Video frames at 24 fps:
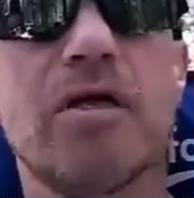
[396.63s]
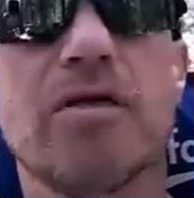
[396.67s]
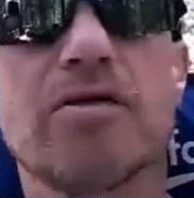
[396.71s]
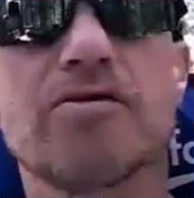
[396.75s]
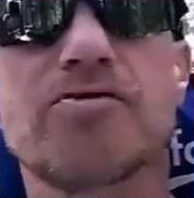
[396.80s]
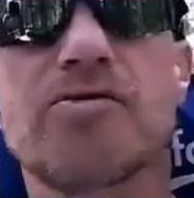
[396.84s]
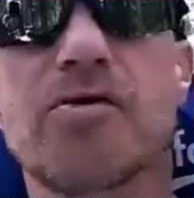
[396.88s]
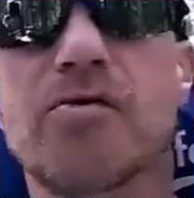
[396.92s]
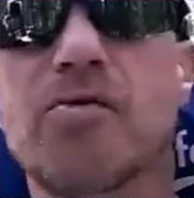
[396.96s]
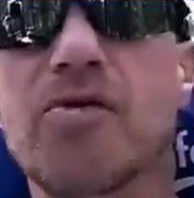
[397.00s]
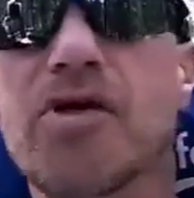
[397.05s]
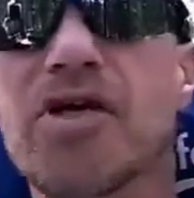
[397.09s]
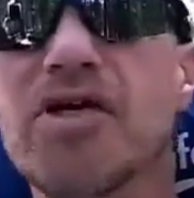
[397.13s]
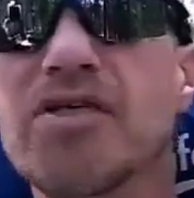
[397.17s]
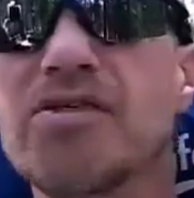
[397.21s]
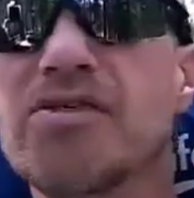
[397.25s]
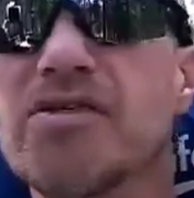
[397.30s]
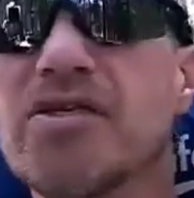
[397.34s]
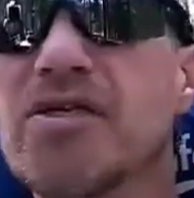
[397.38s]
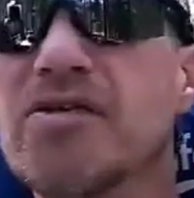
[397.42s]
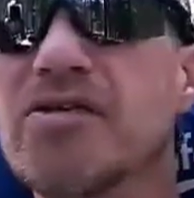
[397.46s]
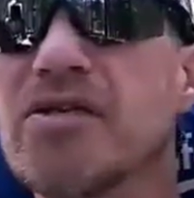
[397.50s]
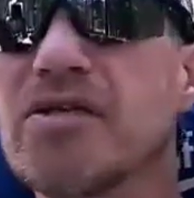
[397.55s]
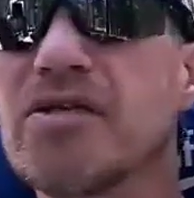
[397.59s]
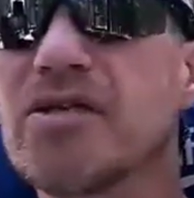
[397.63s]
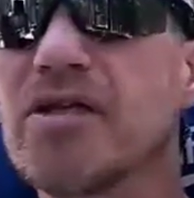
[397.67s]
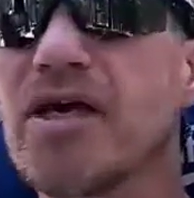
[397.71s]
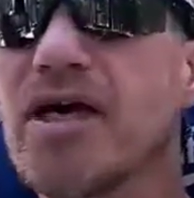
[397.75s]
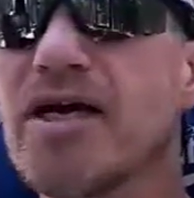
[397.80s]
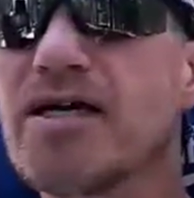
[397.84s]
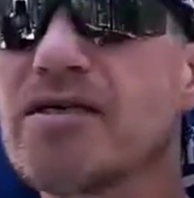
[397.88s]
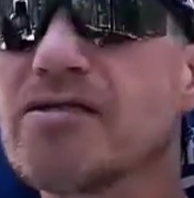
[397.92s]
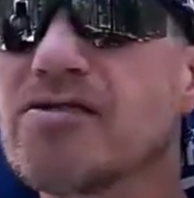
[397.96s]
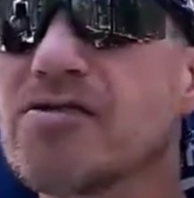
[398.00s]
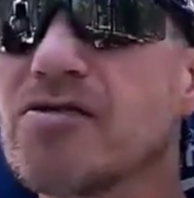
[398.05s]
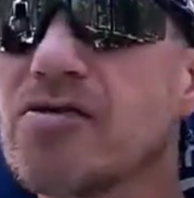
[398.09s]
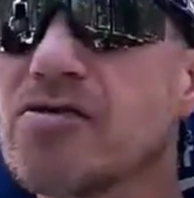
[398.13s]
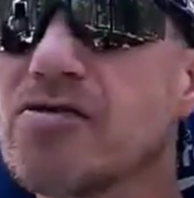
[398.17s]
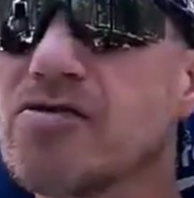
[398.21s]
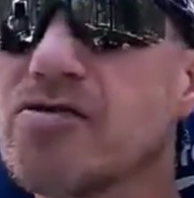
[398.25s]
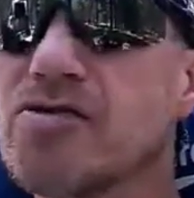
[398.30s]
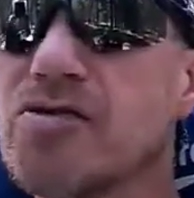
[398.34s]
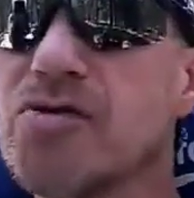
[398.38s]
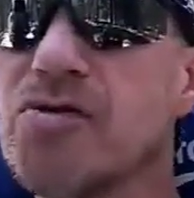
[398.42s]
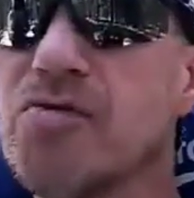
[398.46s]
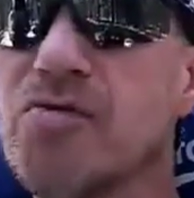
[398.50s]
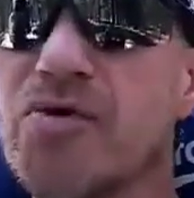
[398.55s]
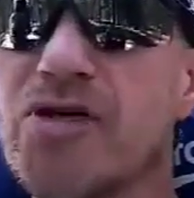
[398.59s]
So what I did the last
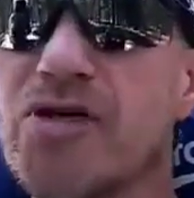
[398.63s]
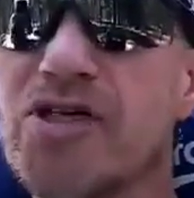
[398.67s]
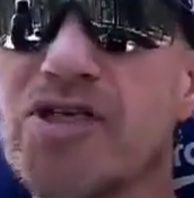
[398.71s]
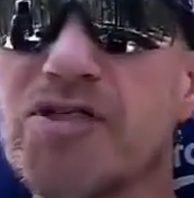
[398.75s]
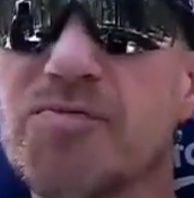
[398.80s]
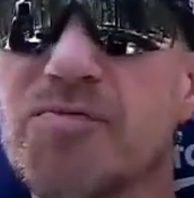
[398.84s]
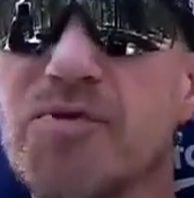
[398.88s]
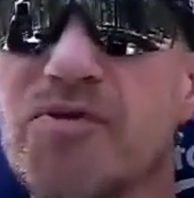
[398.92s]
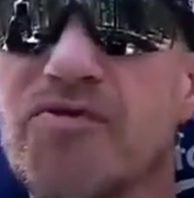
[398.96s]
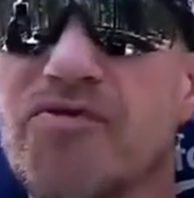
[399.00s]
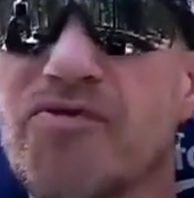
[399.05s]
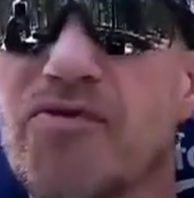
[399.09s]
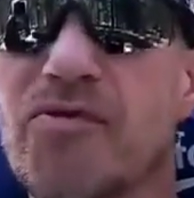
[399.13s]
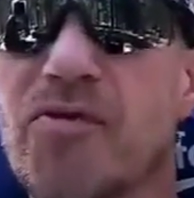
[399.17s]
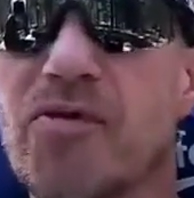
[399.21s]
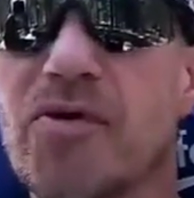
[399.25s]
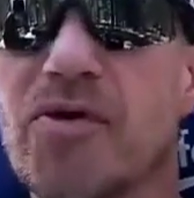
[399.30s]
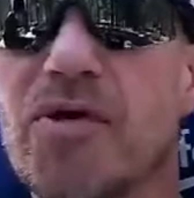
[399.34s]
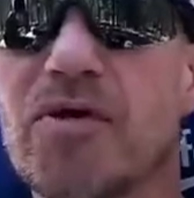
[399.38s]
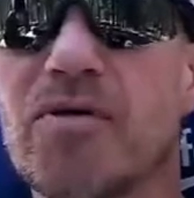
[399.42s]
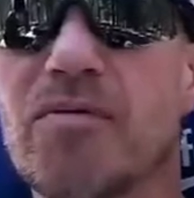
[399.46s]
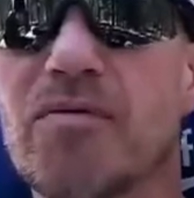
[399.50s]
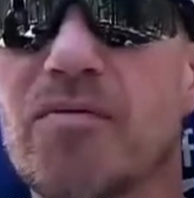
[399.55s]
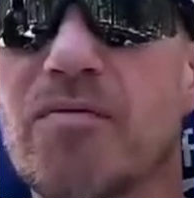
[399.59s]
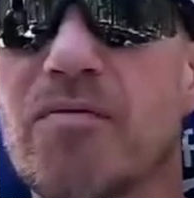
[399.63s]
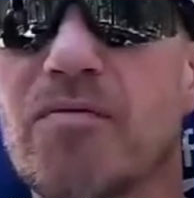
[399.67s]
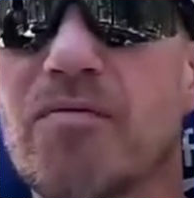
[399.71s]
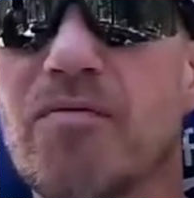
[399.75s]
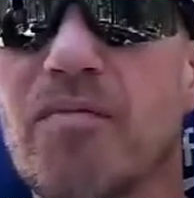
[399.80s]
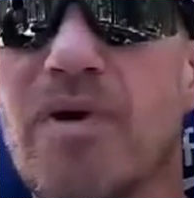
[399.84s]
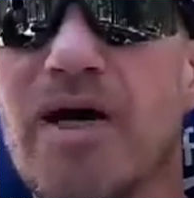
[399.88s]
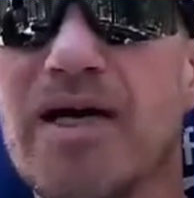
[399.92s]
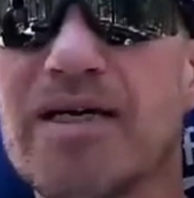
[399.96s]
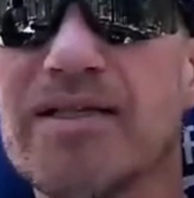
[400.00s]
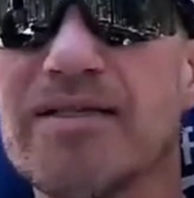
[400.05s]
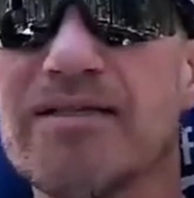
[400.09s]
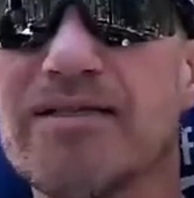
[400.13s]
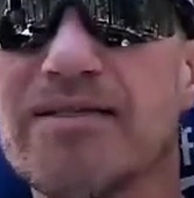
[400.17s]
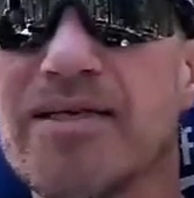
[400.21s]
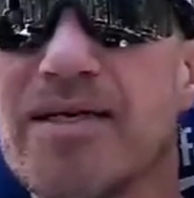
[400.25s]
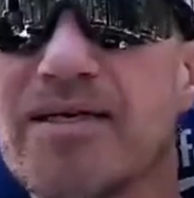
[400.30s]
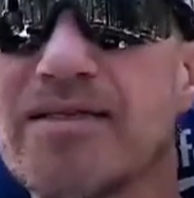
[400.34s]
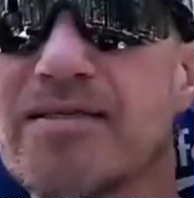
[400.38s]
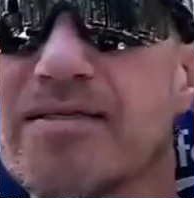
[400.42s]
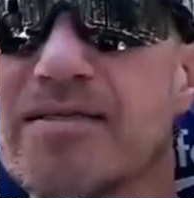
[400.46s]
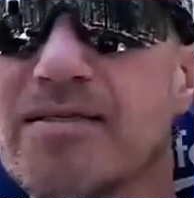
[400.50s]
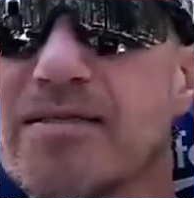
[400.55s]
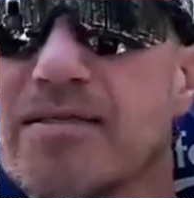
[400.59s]
2 weeks before my
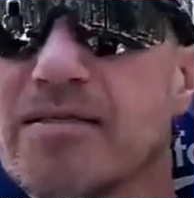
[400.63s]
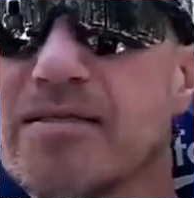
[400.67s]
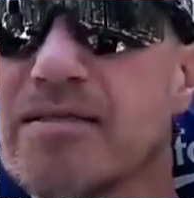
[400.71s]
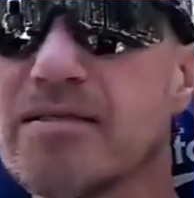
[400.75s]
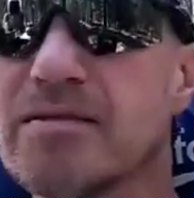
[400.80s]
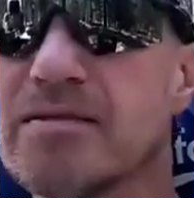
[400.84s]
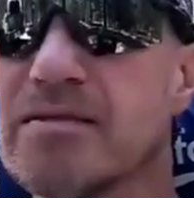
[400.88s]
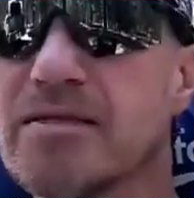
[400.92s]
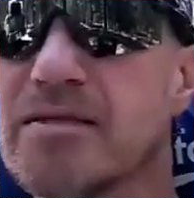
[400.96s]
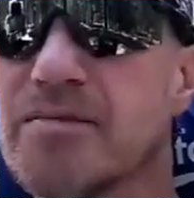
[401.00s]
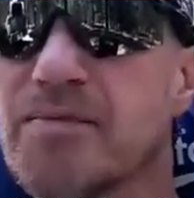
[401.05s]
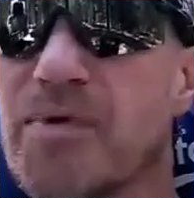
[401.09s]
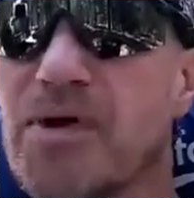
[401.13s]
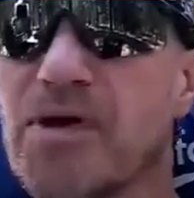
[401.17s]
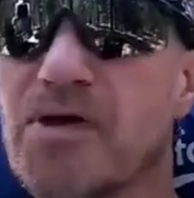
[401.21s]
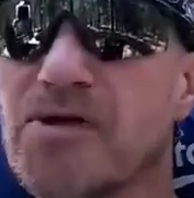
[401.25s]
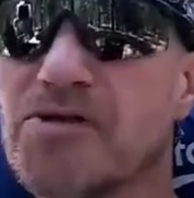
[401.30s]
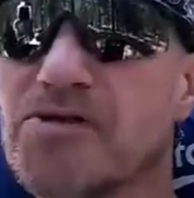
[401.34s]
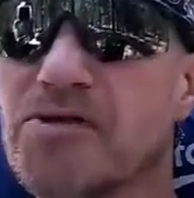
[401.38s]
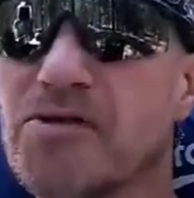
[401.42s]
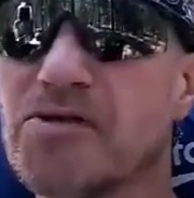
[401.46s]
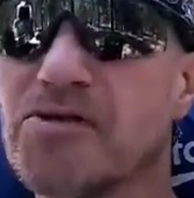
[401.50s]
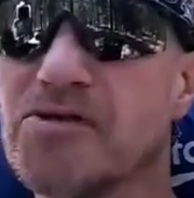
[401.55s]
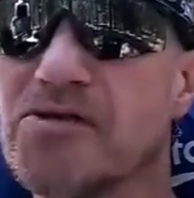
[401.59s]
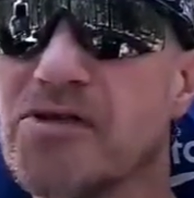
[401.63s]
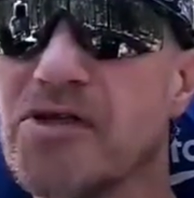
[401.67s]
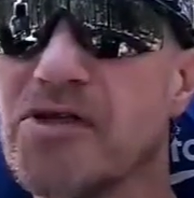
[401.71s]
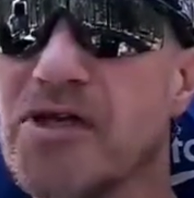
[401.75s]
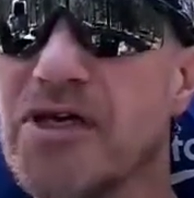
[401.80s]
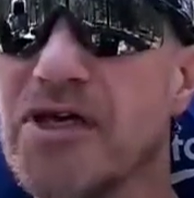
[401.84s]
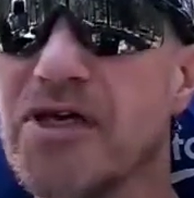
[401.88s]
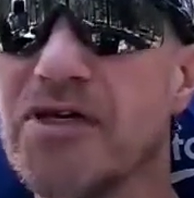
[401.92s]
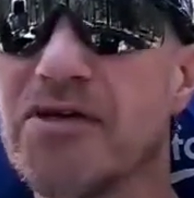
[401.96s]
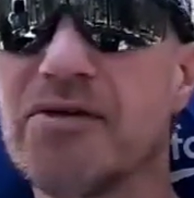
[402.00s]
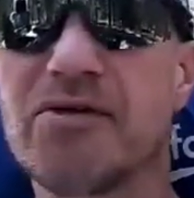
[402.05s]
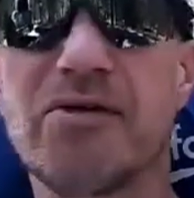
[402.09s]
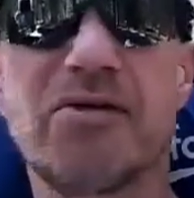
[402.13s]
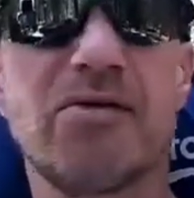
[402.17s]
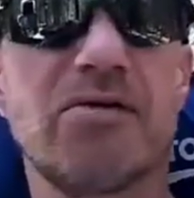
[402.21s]
destined departure date,